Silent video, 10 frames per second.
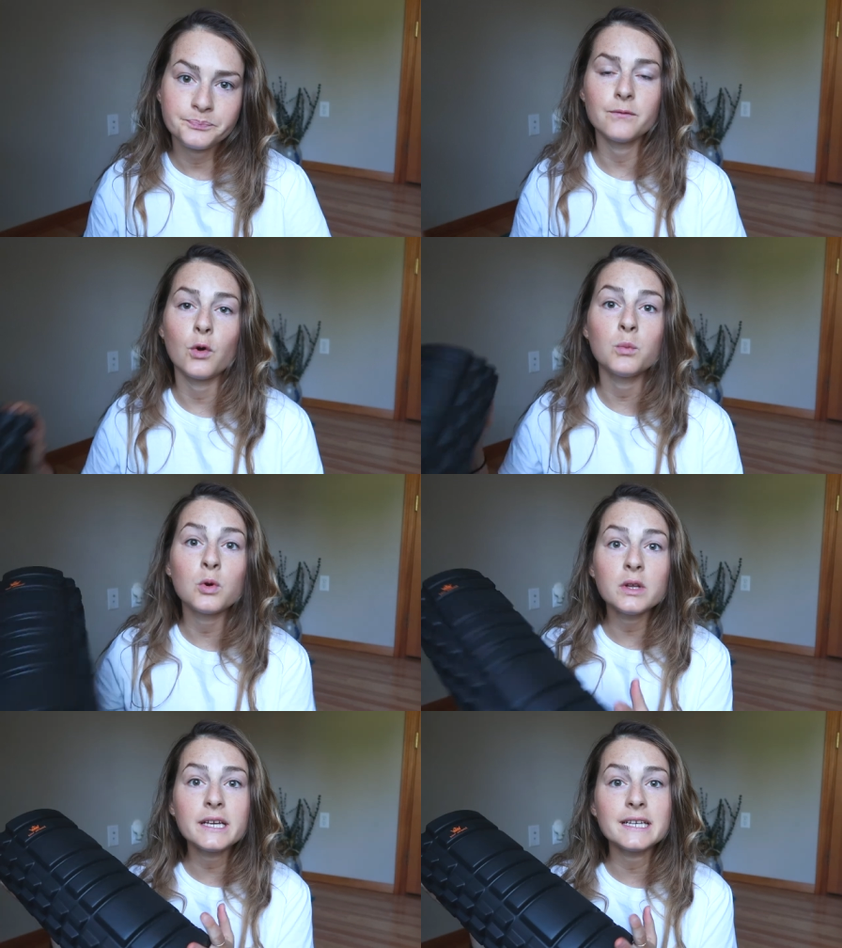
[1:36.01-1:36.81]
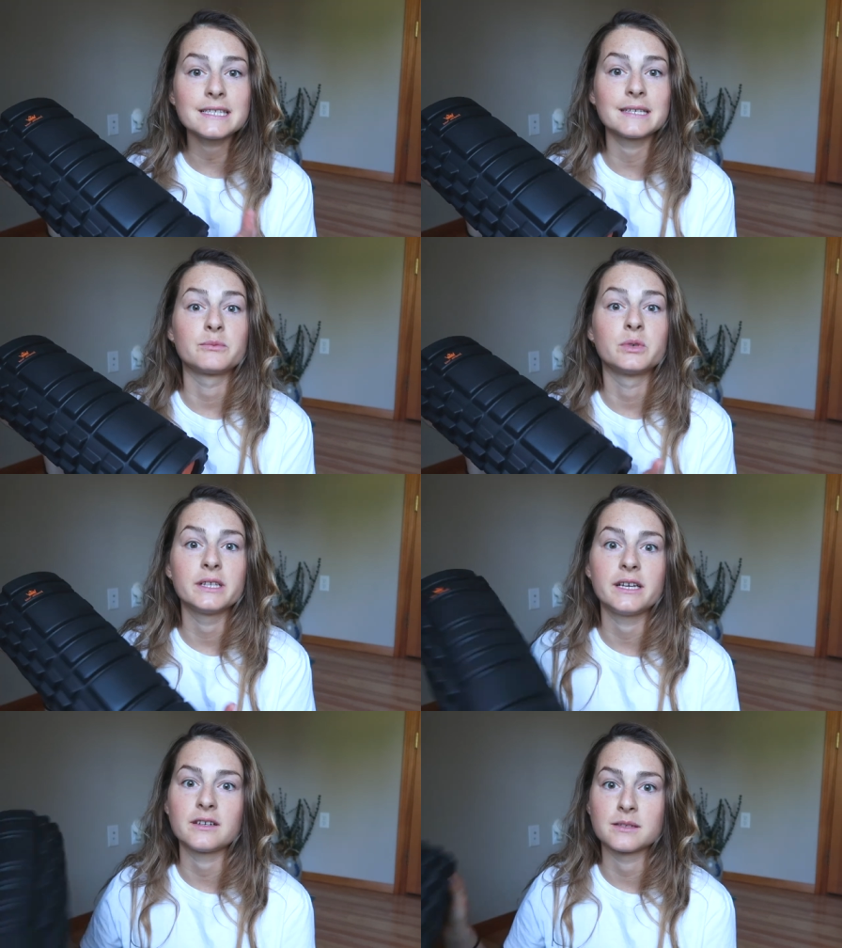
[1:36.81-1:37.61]
And foam rolling is a
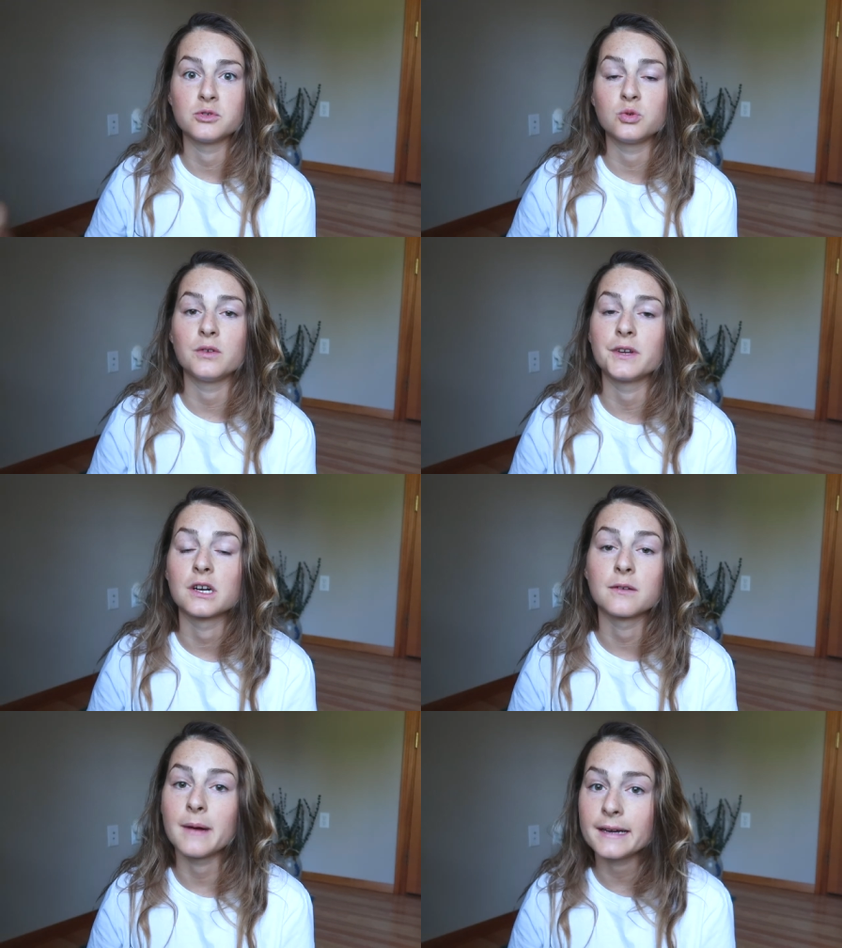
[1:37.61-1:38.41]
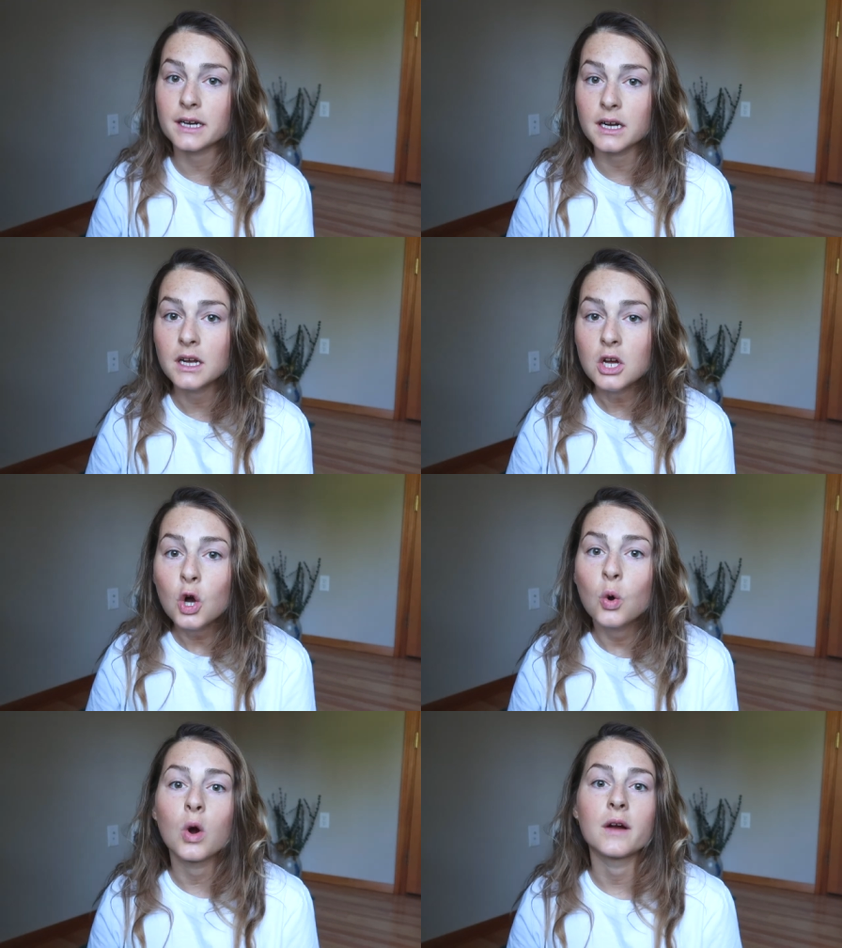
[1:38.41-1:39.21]
really awesome tool if you're a runner
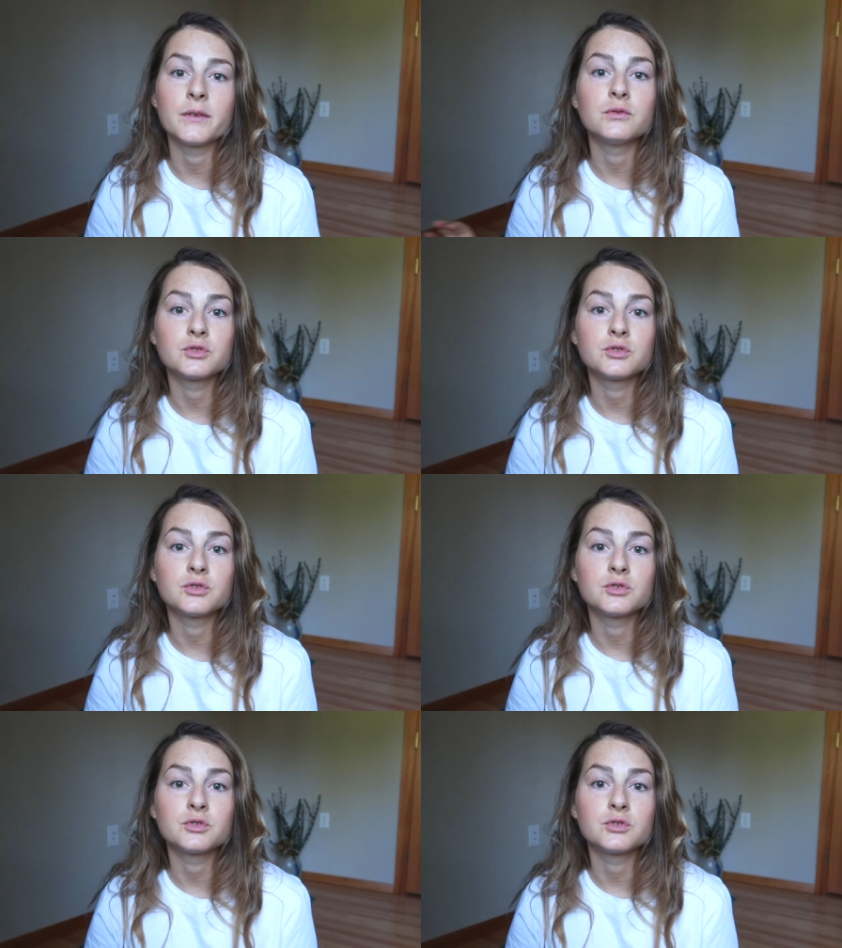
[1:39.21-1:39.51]
or if you